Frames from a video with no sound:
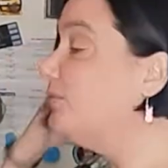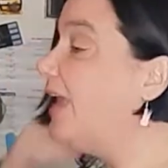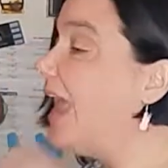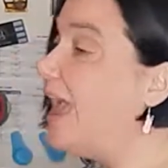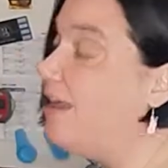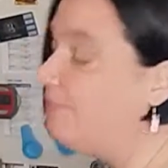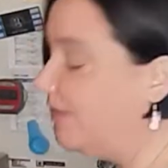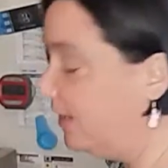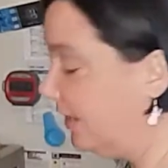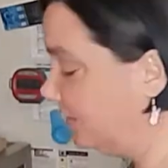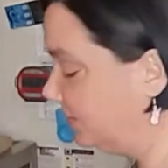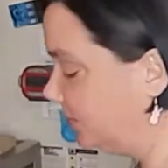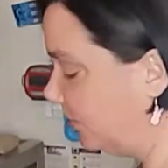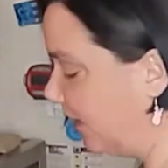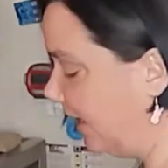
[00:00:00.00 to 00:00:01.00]
have any,
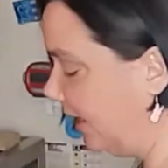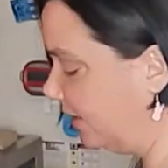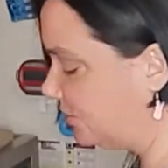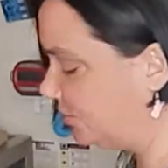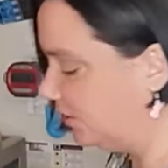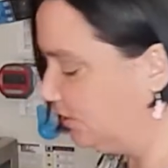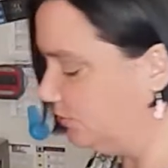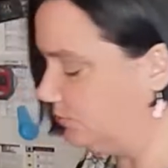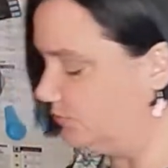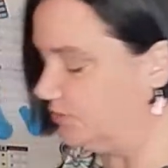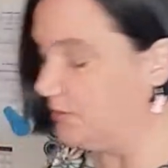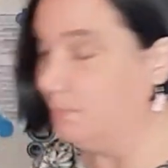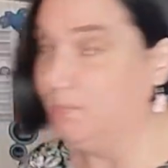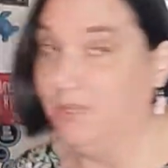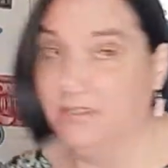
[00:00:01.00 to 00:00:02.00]
so I actually
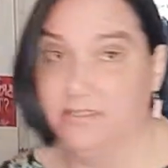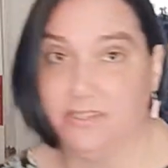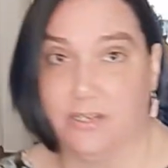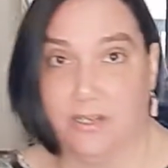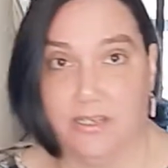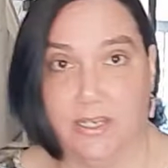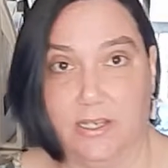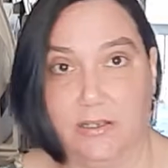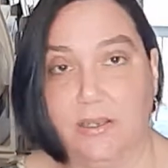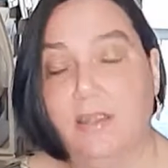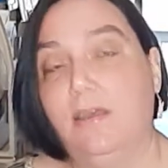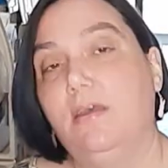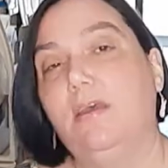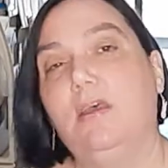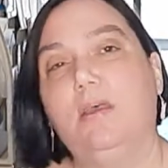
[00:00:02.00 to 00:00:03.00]
used minced onion.
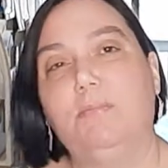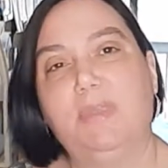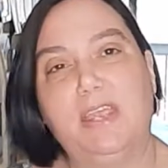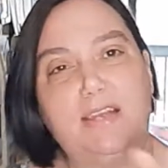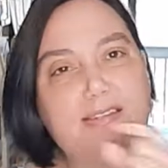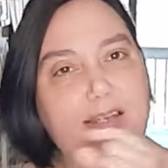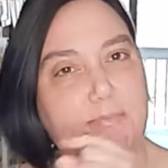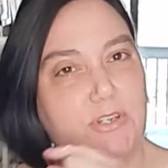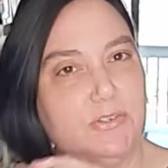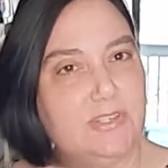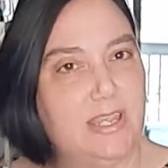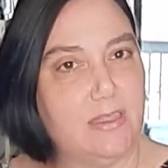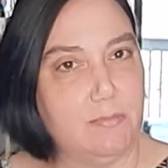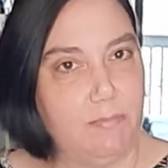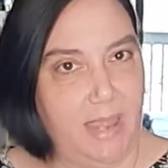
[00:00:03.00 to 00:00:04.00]
Because I'm
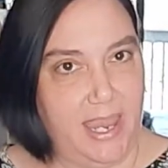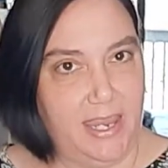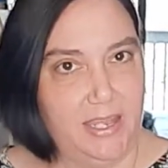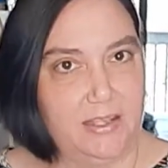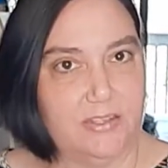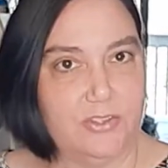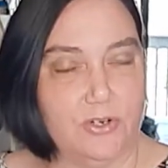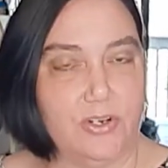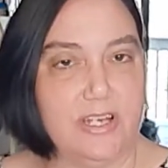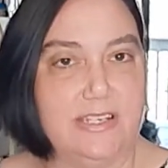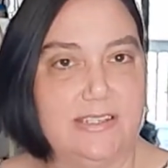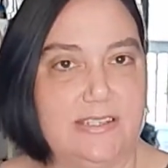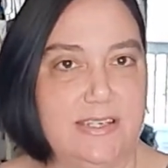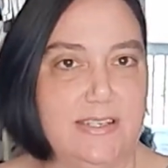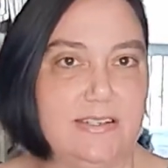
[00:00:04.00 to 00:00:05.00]
using the bacon that's already
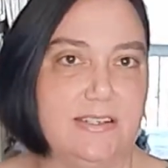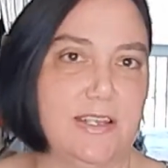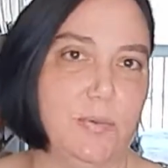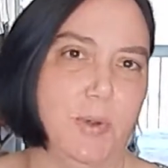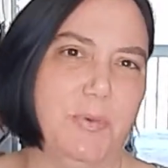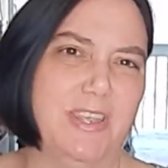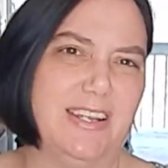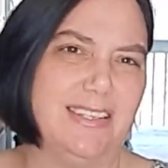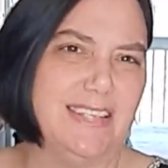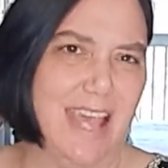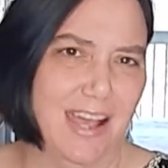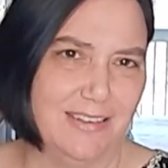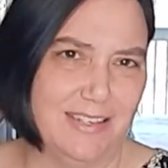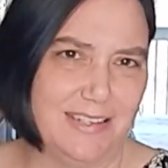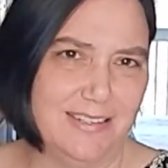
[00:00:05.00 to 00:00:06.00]
seasoned, I went with an
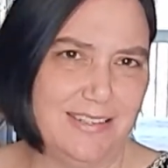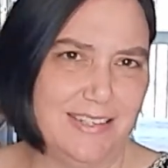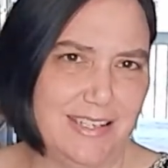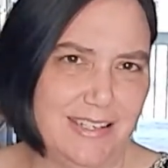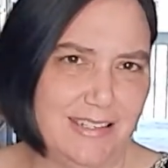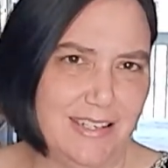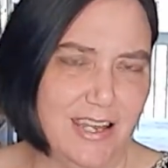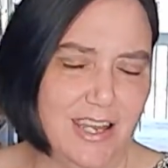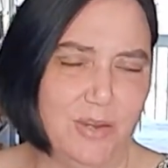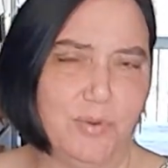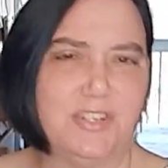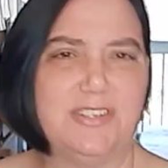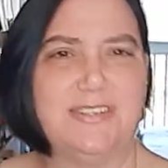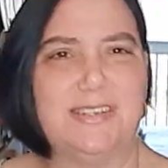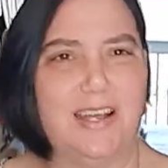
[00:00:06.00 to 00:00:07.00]
Italian seasoning,
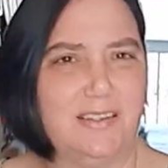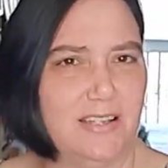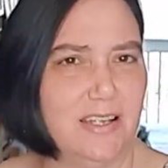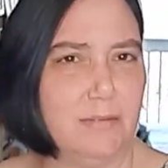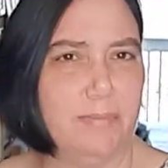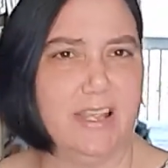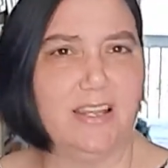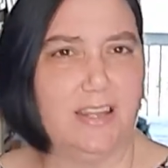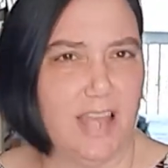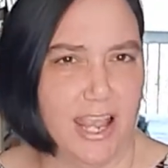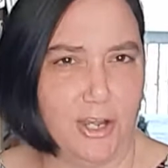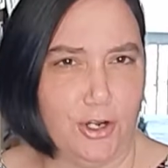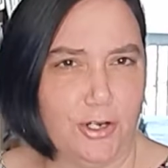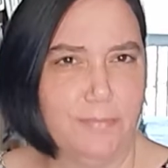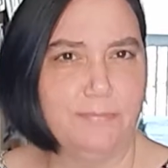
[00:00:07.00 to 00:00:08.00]
which is a little bit
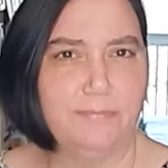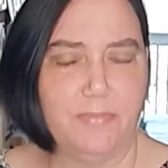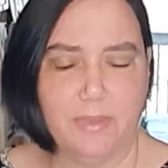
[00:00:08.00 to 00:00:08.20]
lighter.